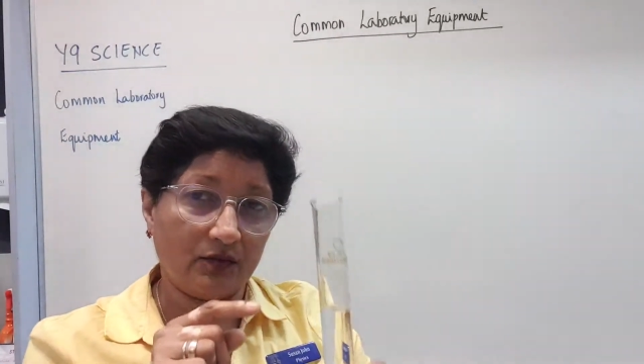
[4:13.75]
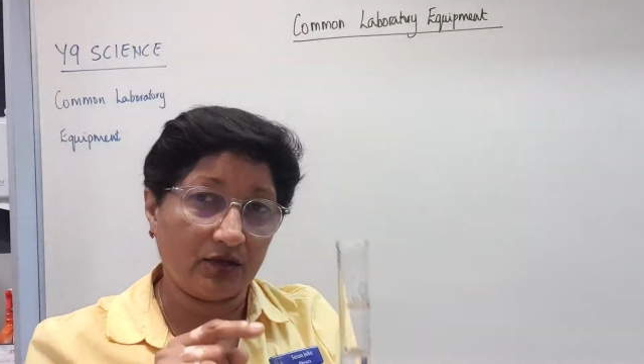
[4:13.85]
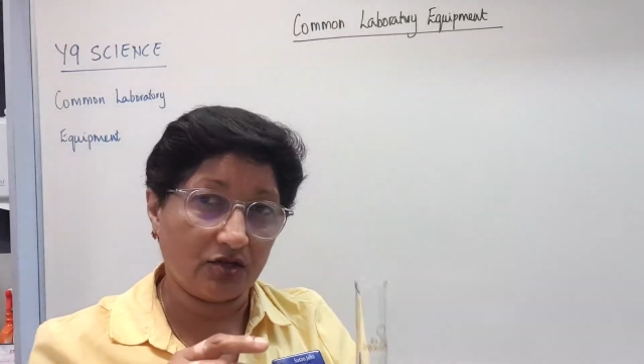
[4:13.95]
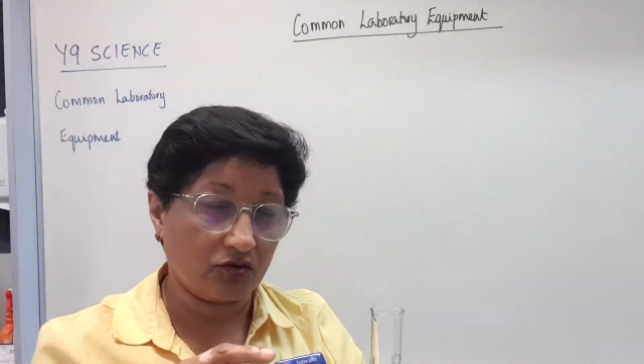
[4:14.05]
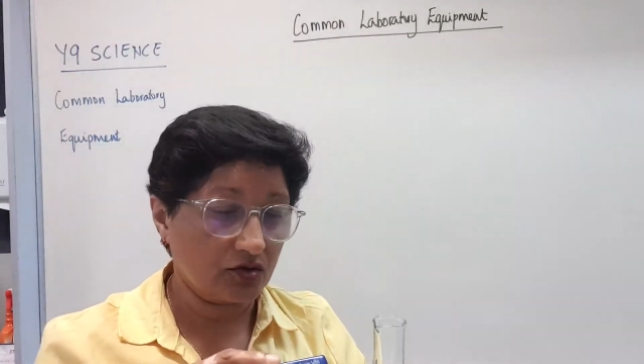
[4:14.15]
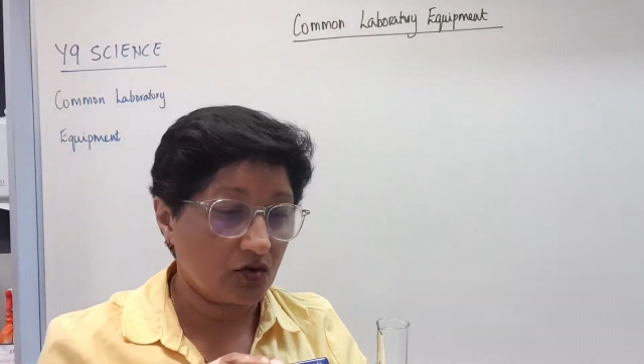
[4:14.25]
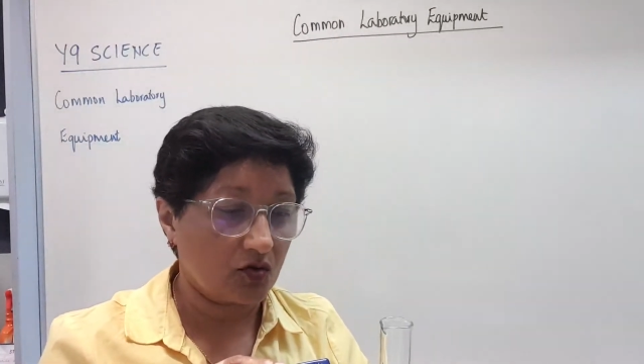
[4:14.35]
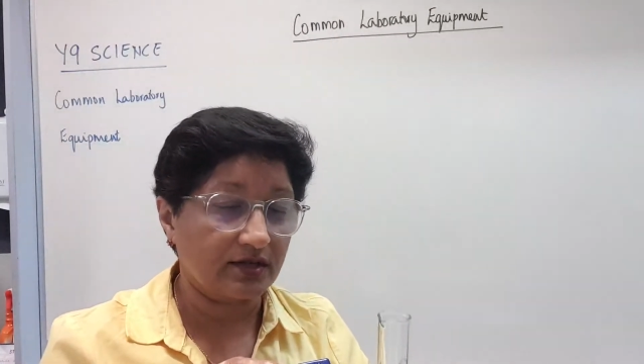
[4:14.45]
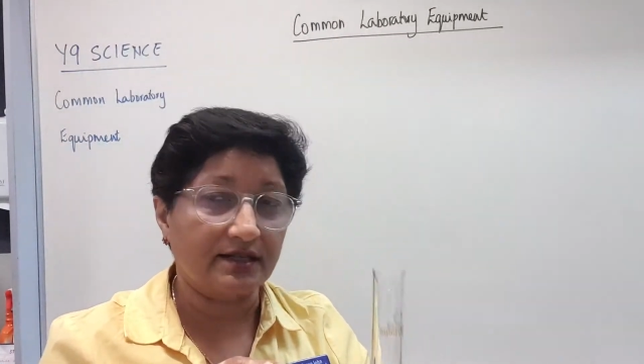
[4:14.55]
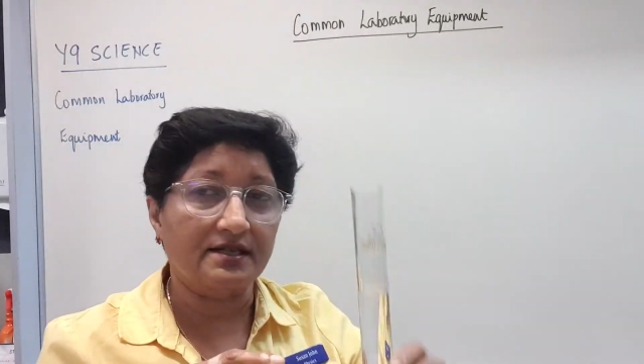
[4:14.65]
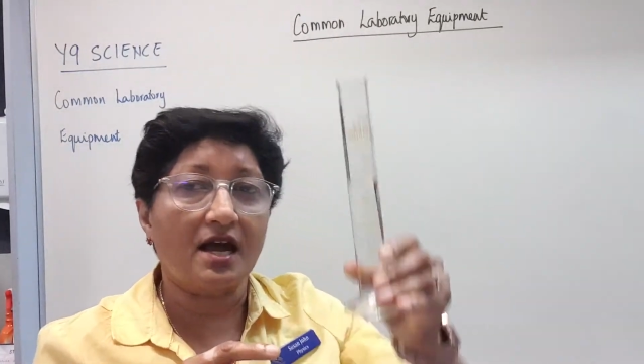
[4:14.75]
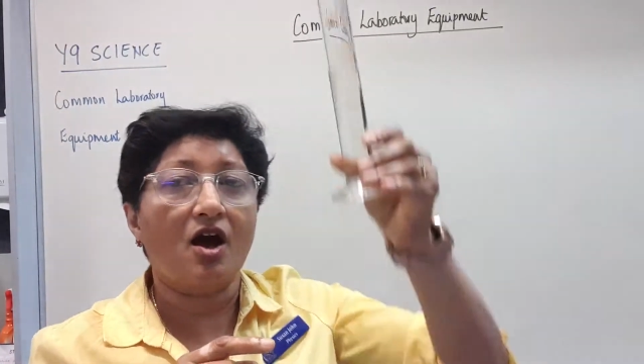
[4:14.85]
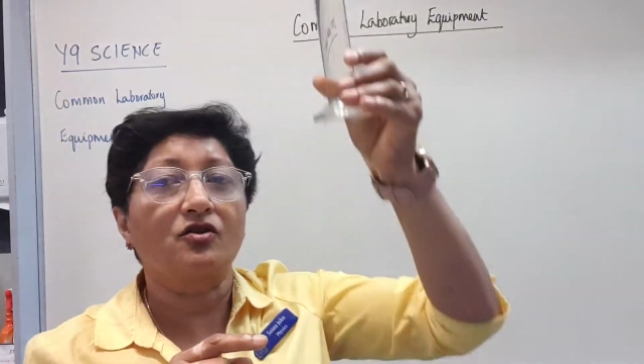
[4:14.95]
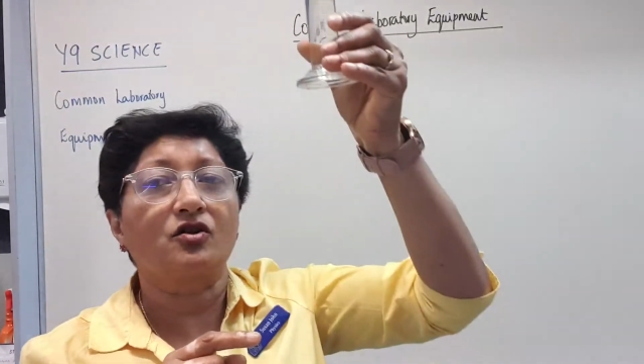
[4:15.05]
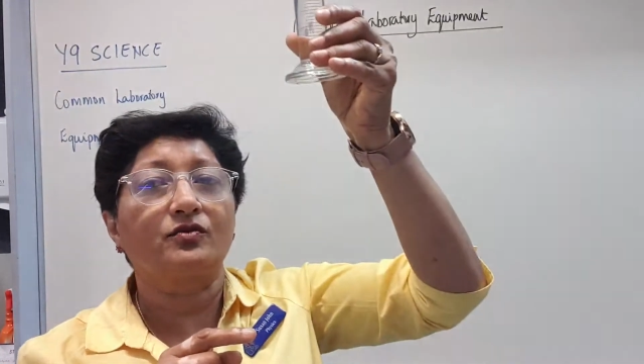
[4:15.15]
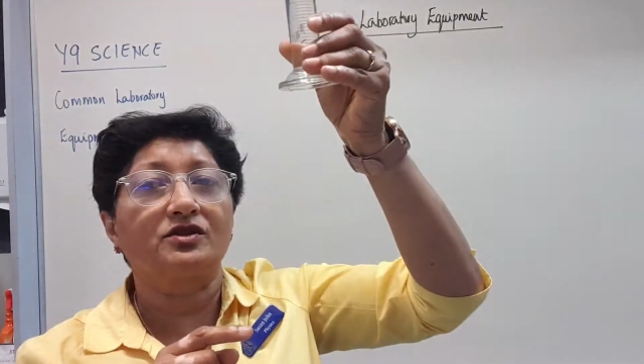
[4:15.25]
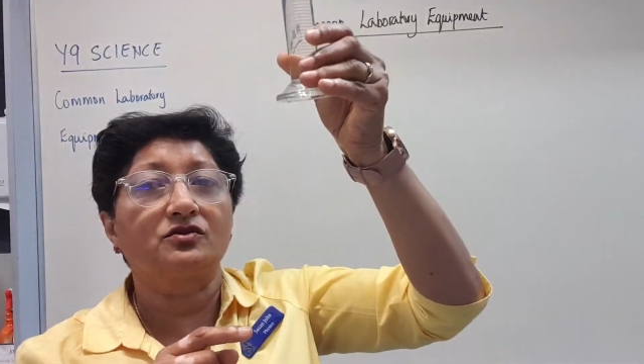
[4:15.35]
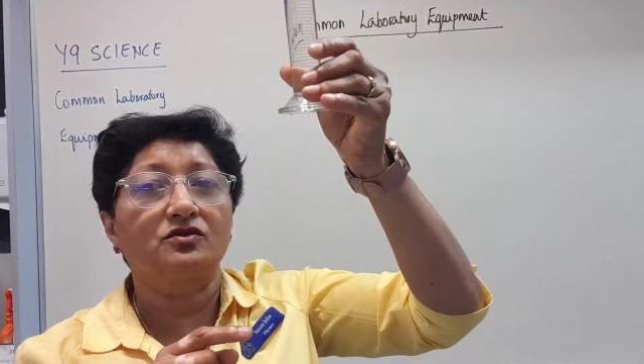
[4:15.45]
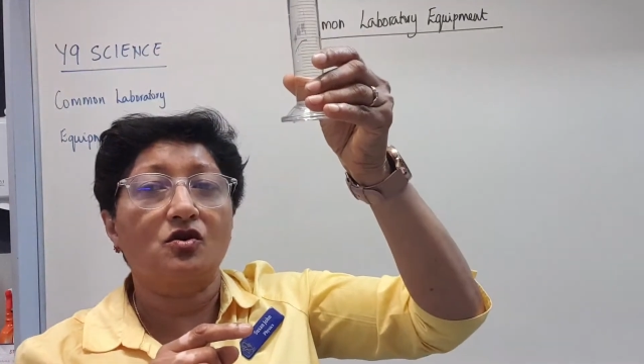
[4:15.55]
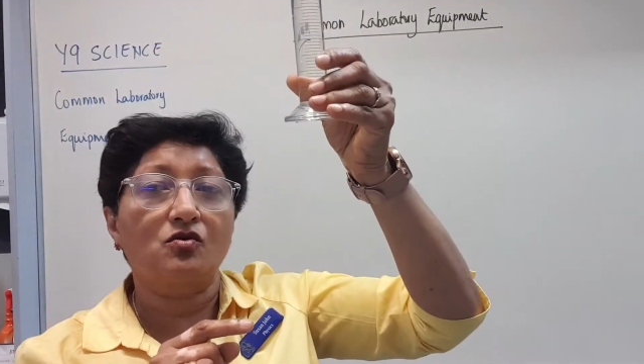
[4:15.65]
we don't hold it down or we
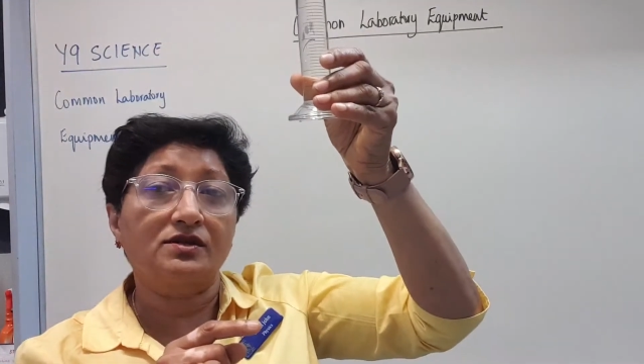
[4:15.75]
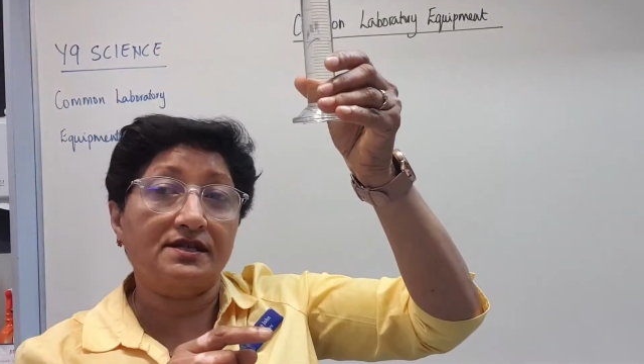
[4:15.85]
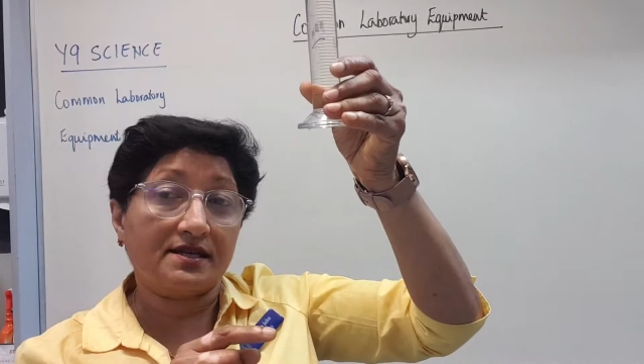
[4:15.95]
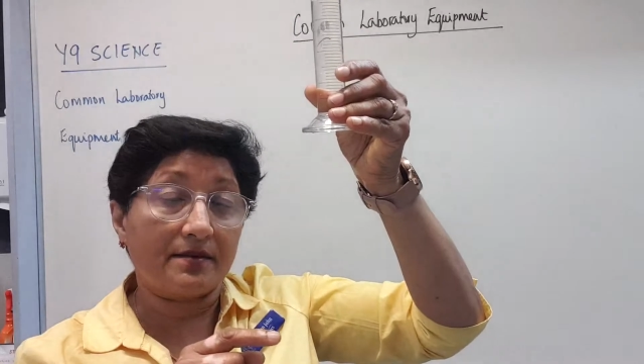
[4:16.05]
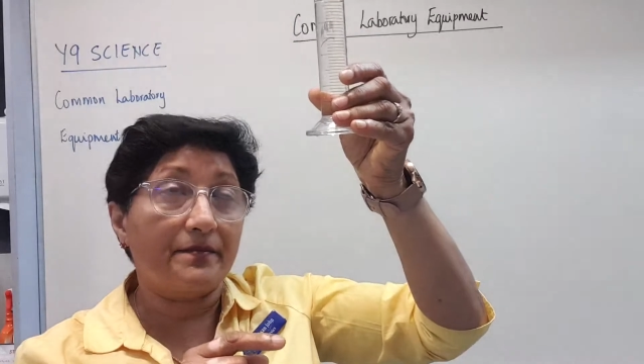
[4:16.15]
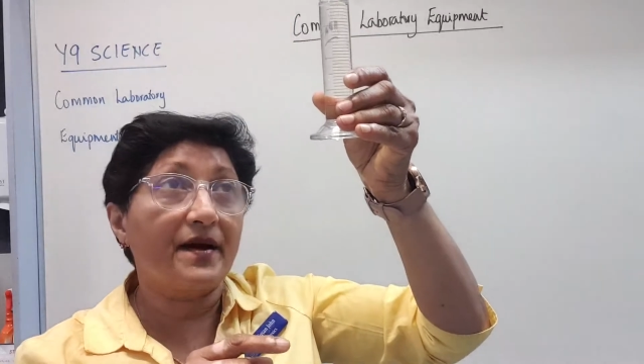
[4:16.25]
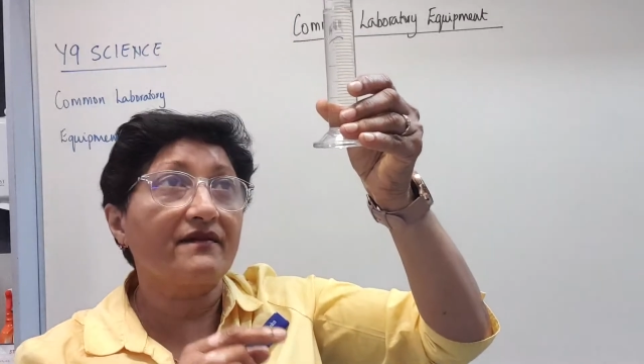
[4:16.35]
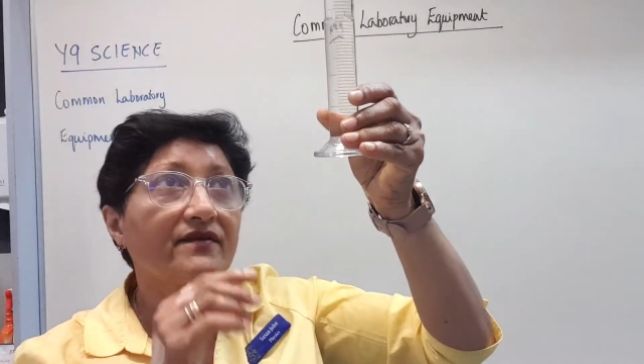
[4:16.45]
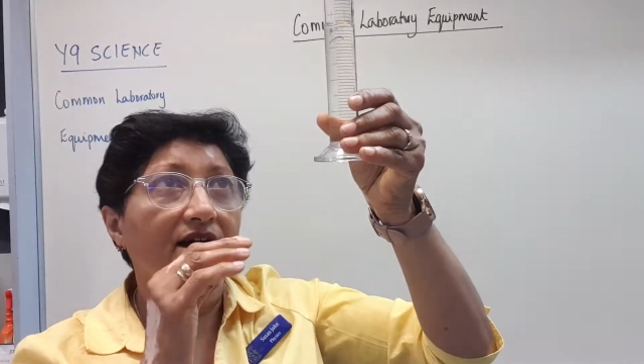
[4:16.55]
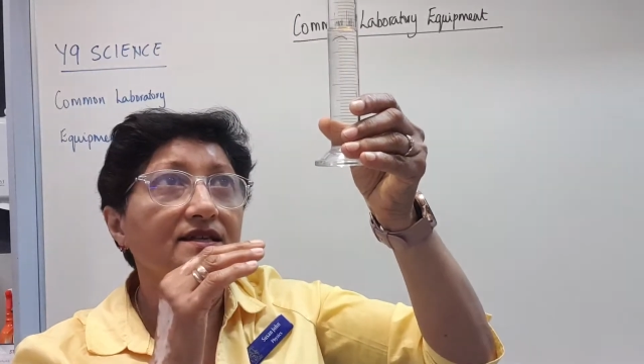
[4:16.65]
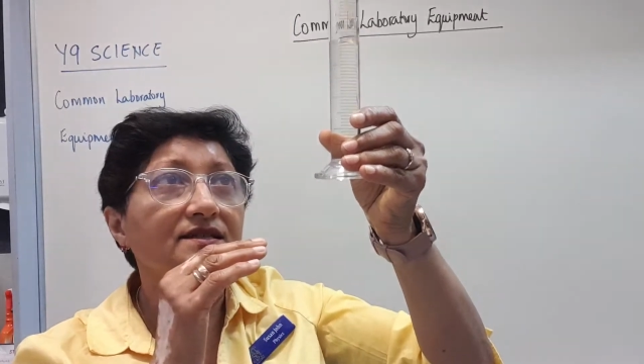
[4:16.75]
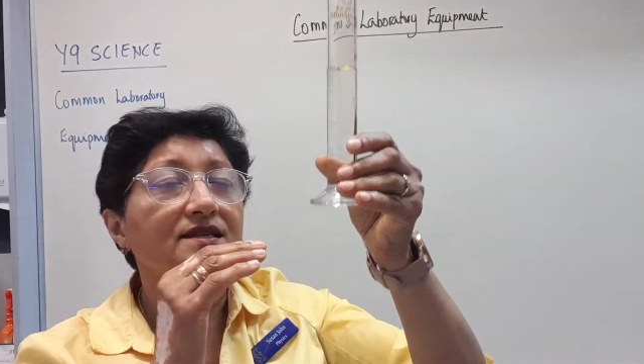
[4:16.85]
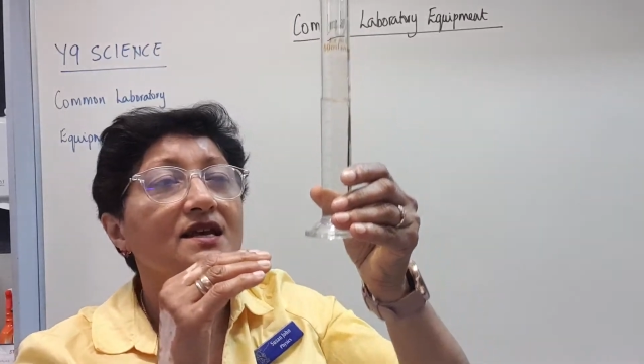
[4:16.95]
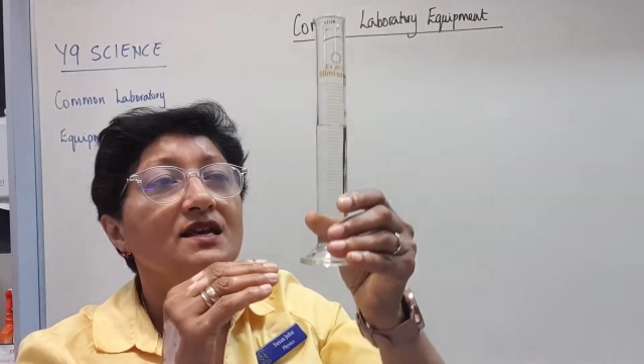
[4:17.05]
don't hold it above us.